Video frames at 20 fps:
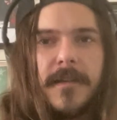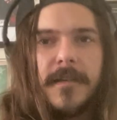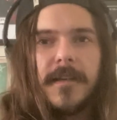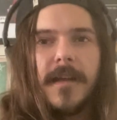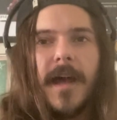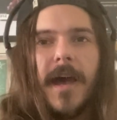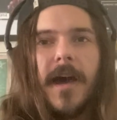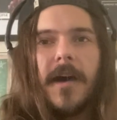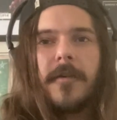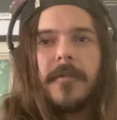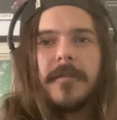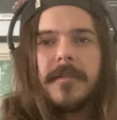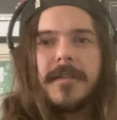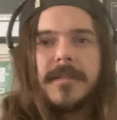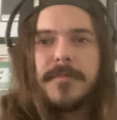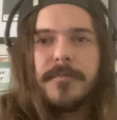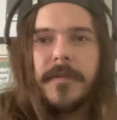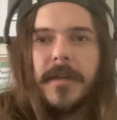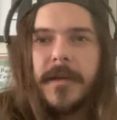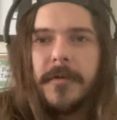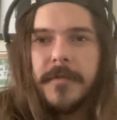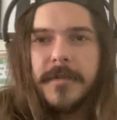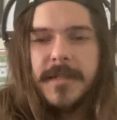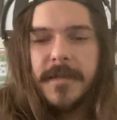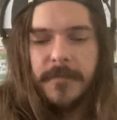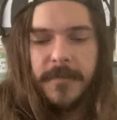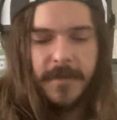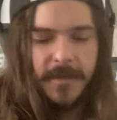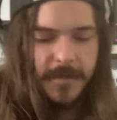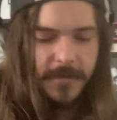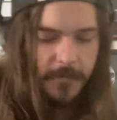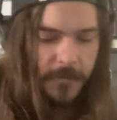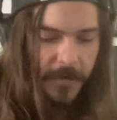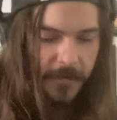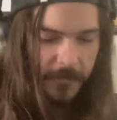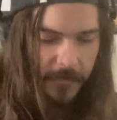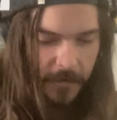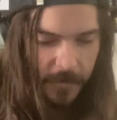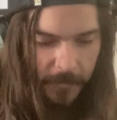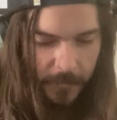now let's play with some of this
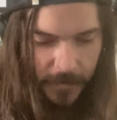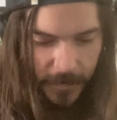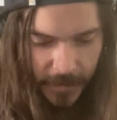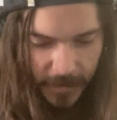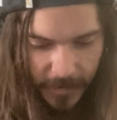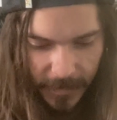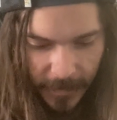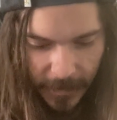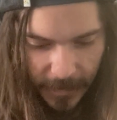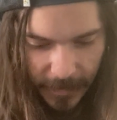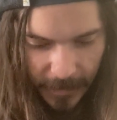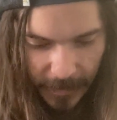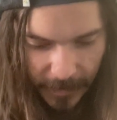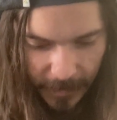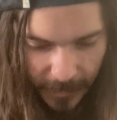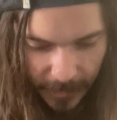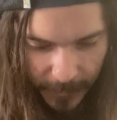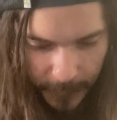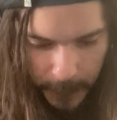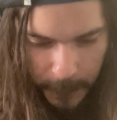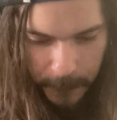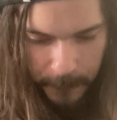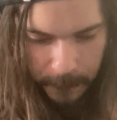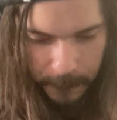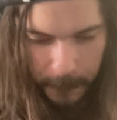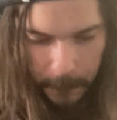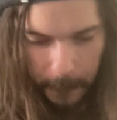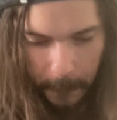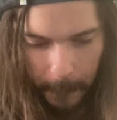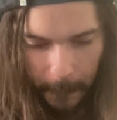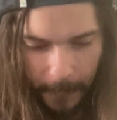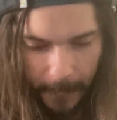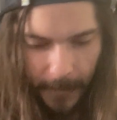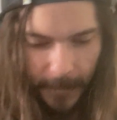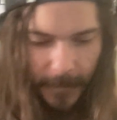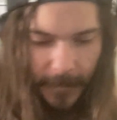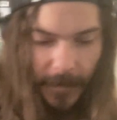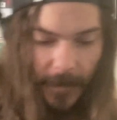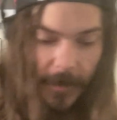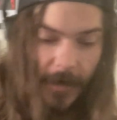reverb. I
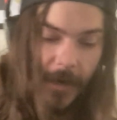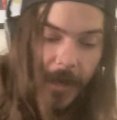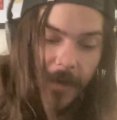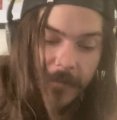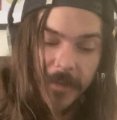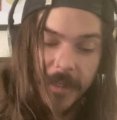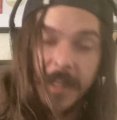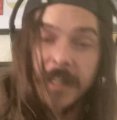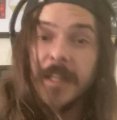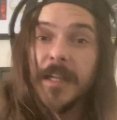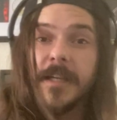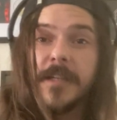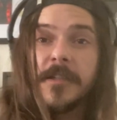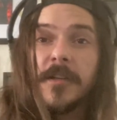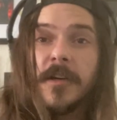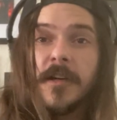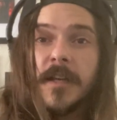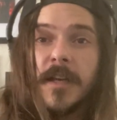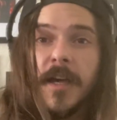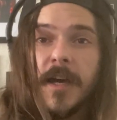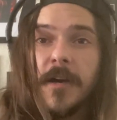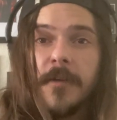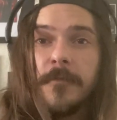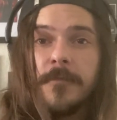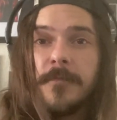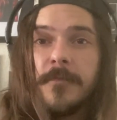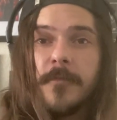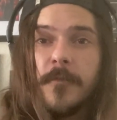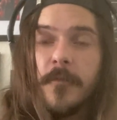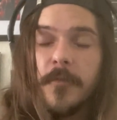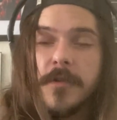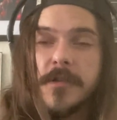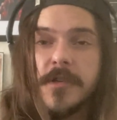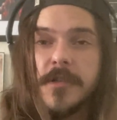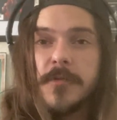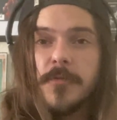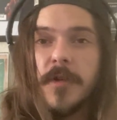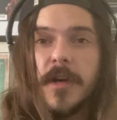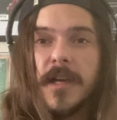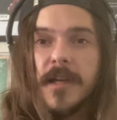have it clicked on now, which
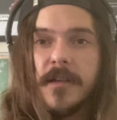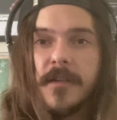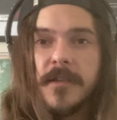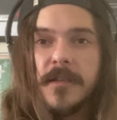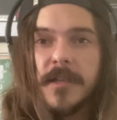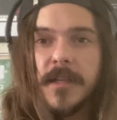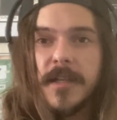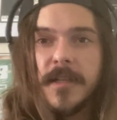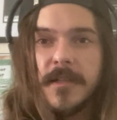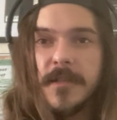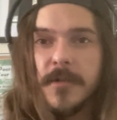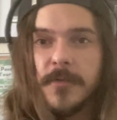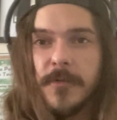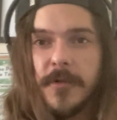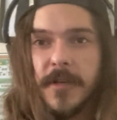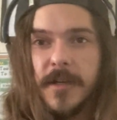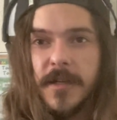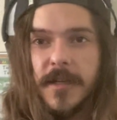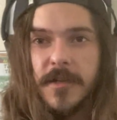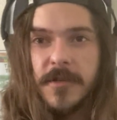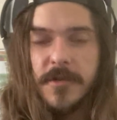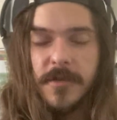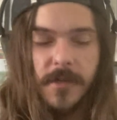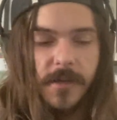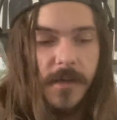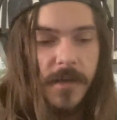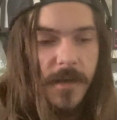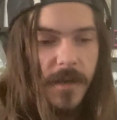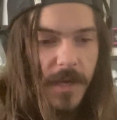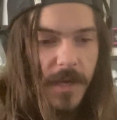is why I couldn't get it to work initially.